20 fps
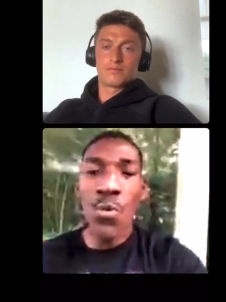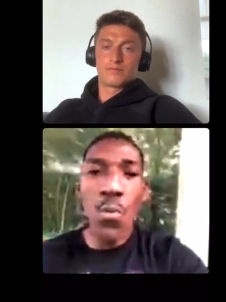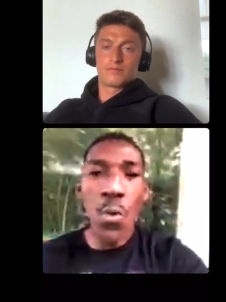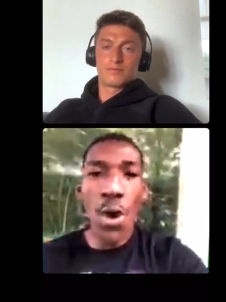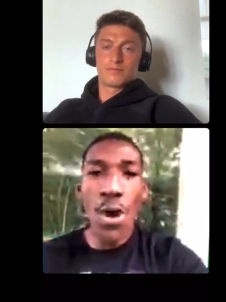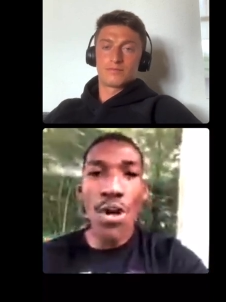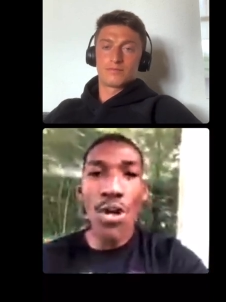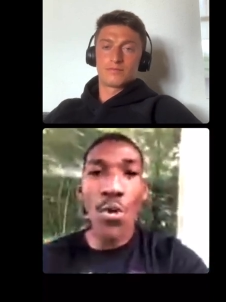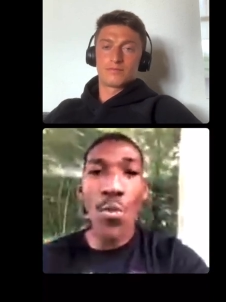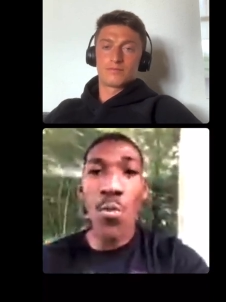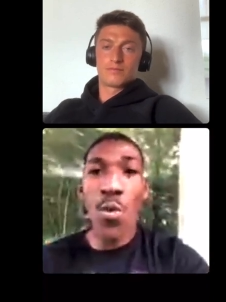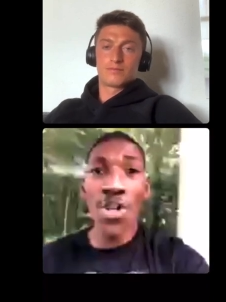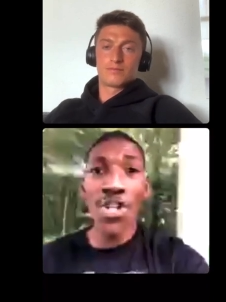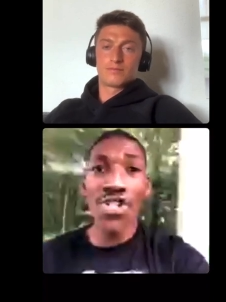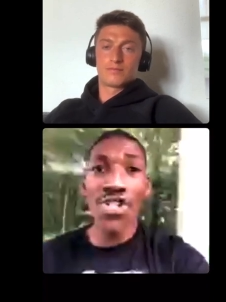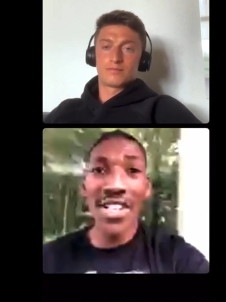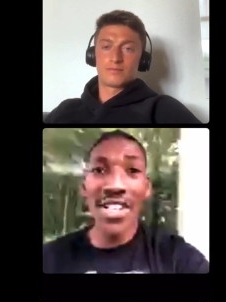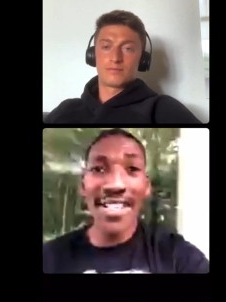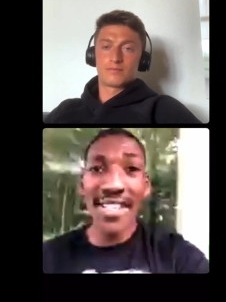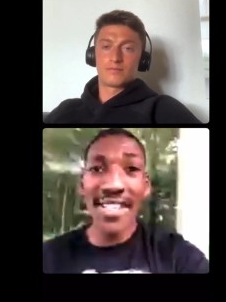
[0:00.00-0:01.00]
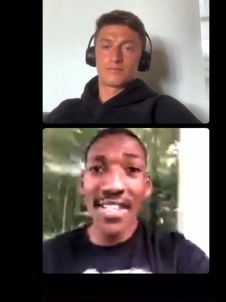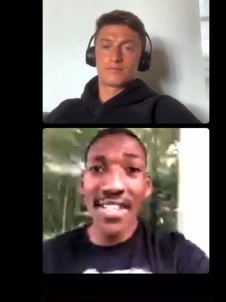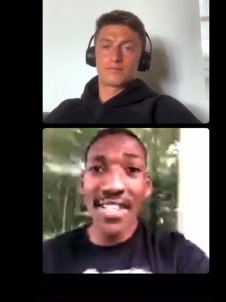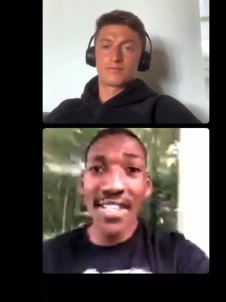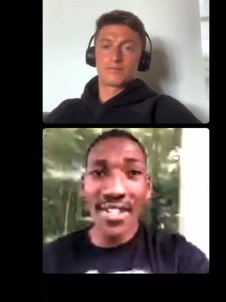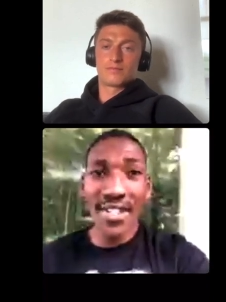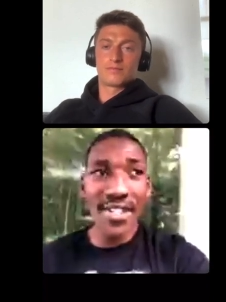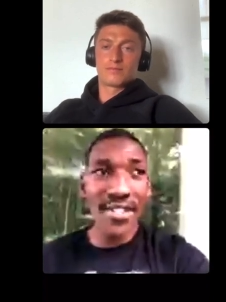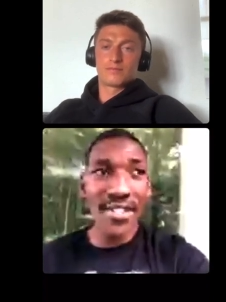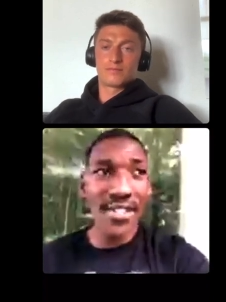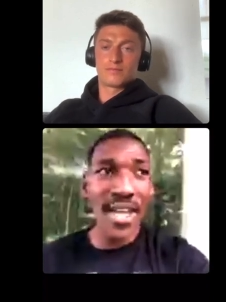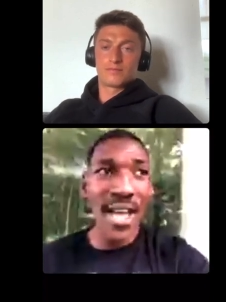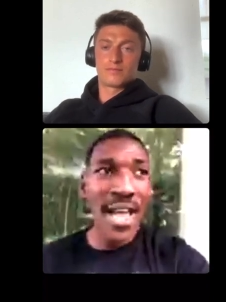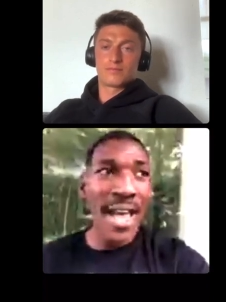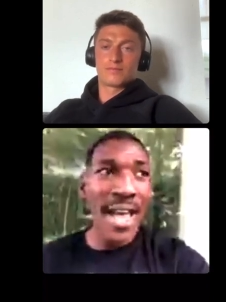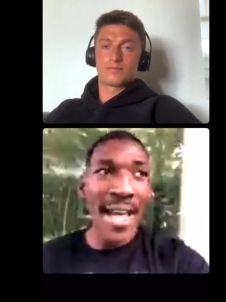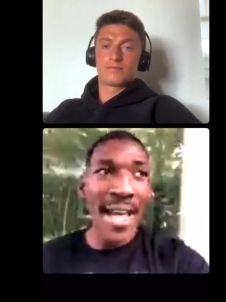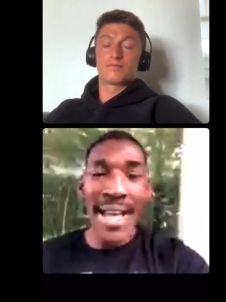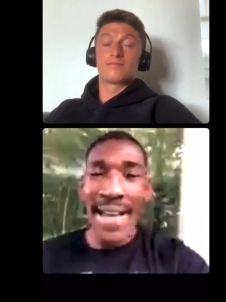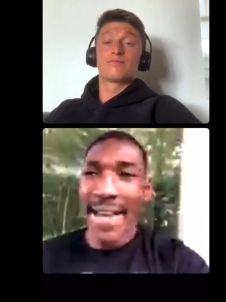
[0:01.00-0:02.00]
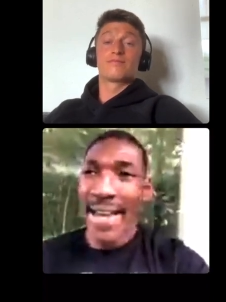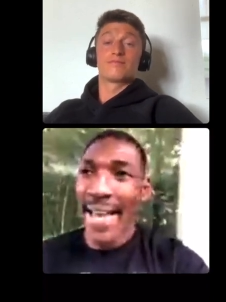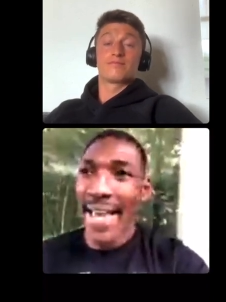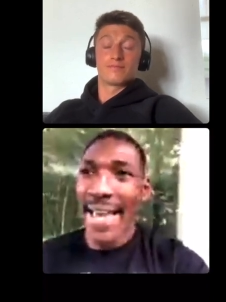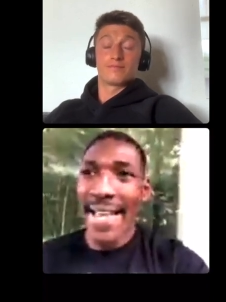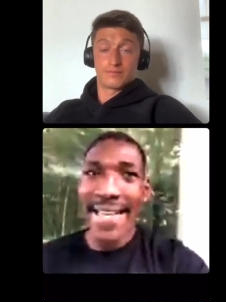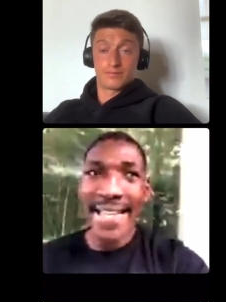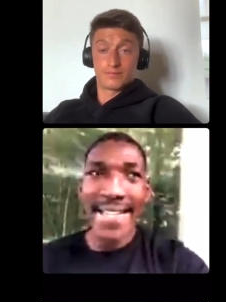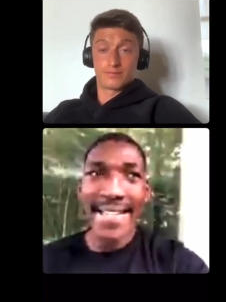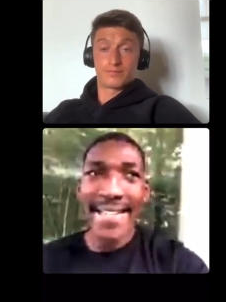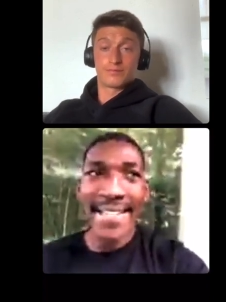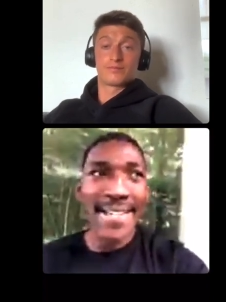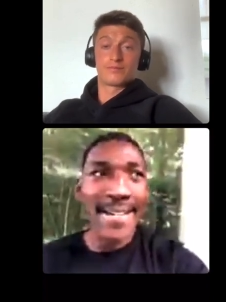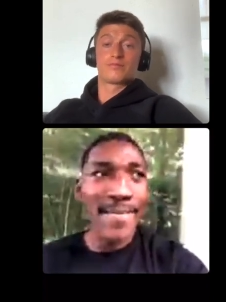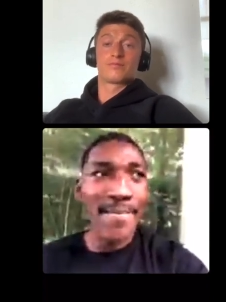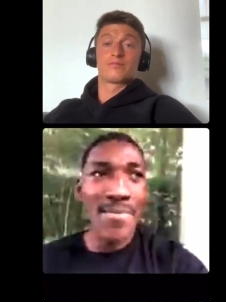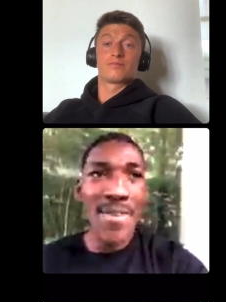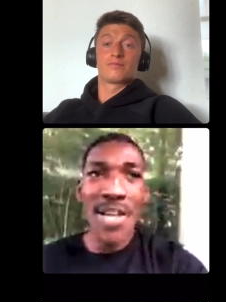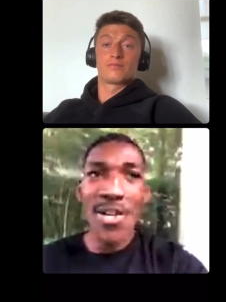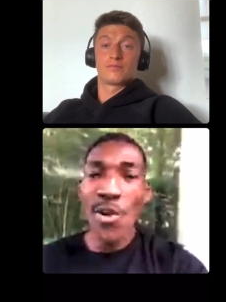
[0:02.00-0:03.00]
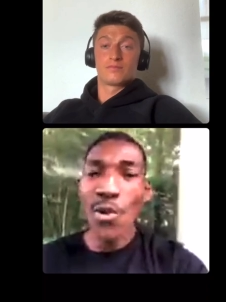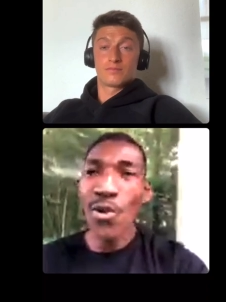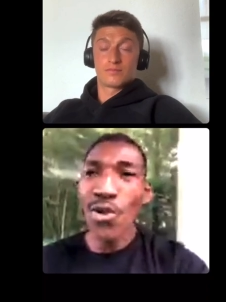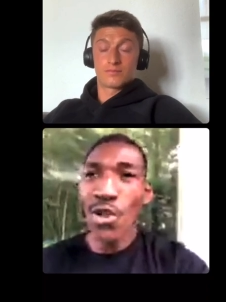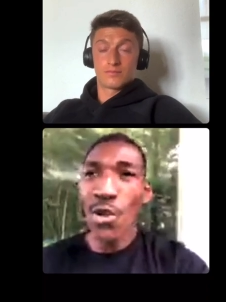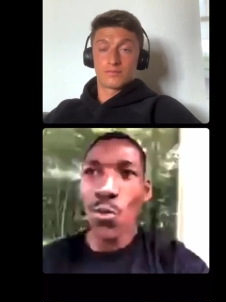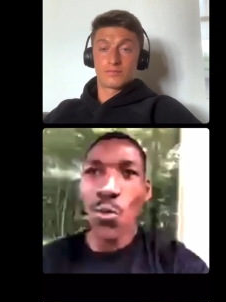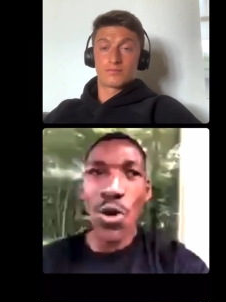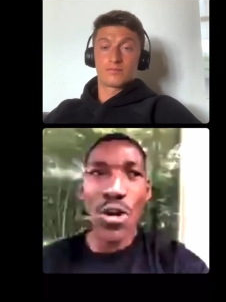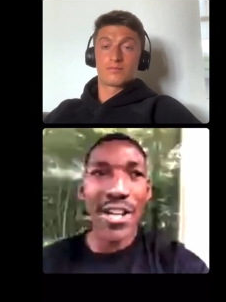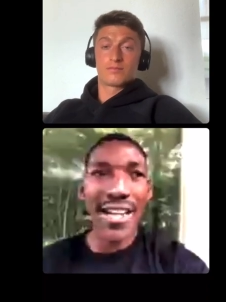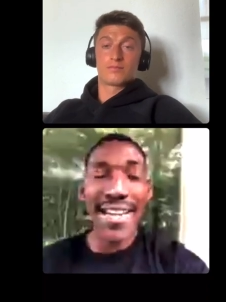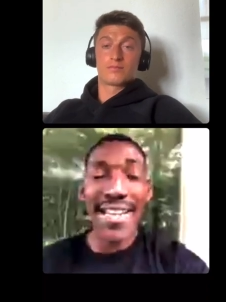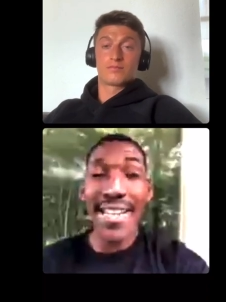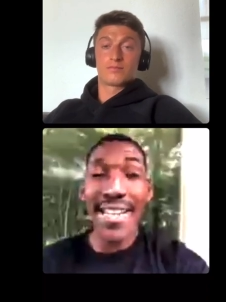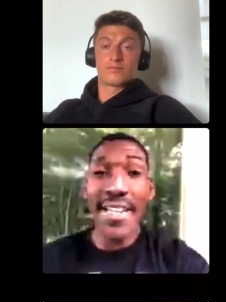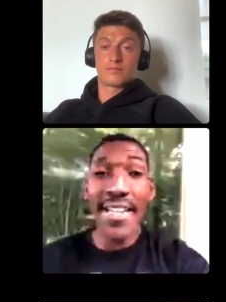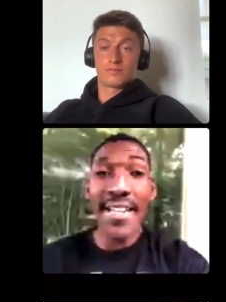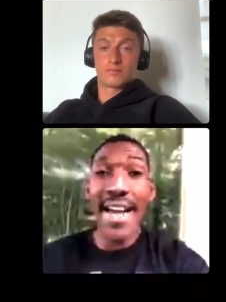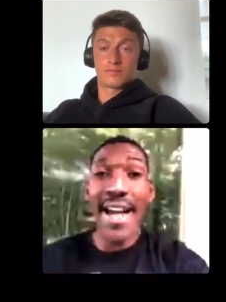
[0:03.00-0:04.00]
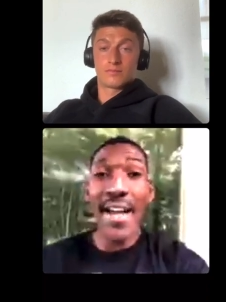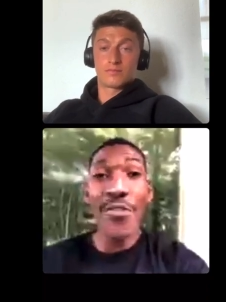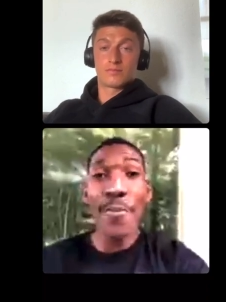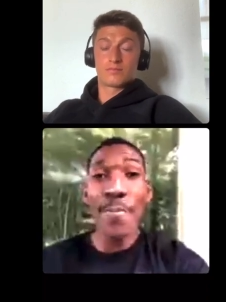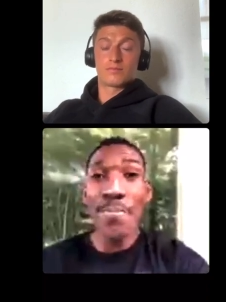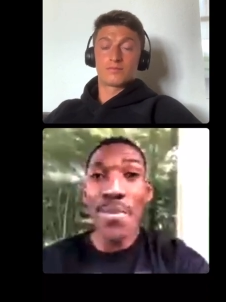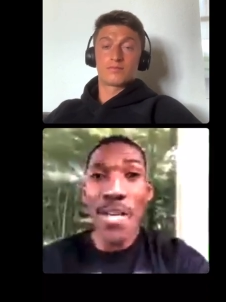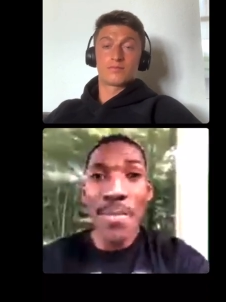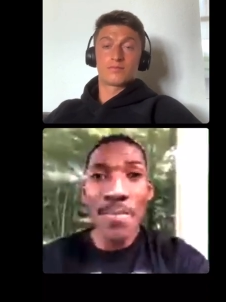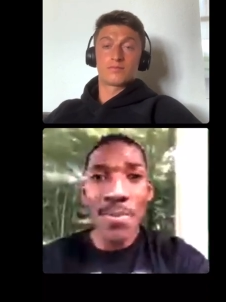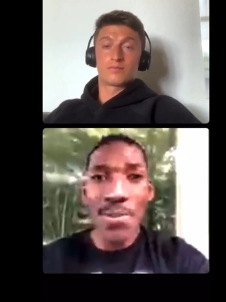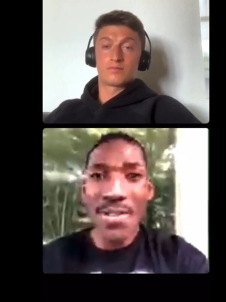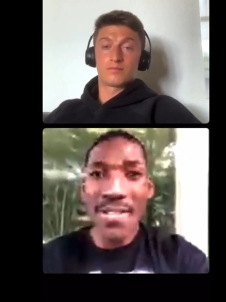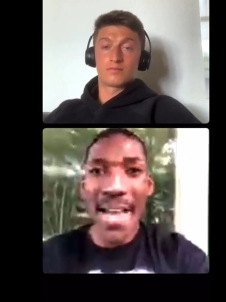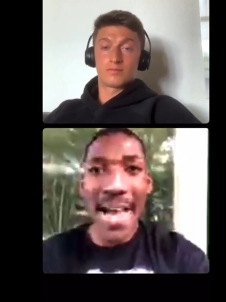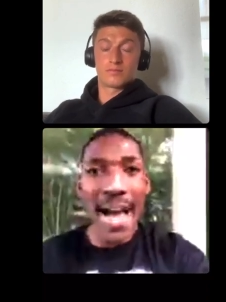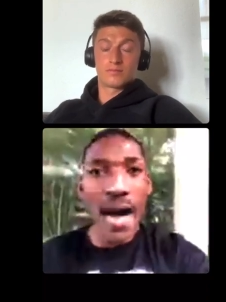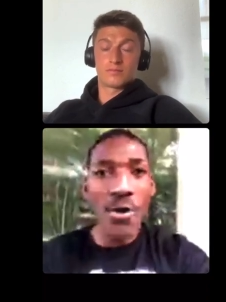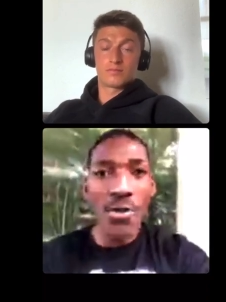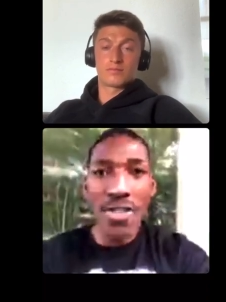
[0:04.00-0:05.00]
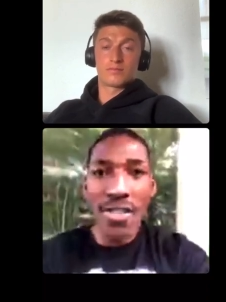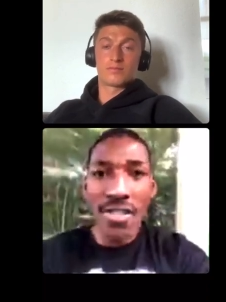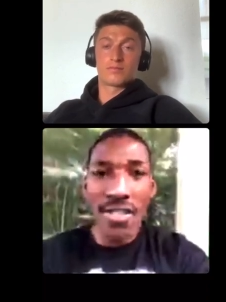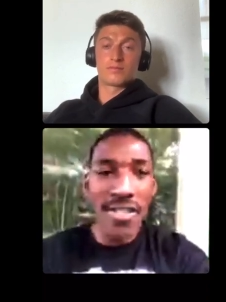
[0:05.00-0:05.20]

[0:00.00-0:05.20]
Speaker 1: washing dishes, like uh, me going to work cleaning other people's houses.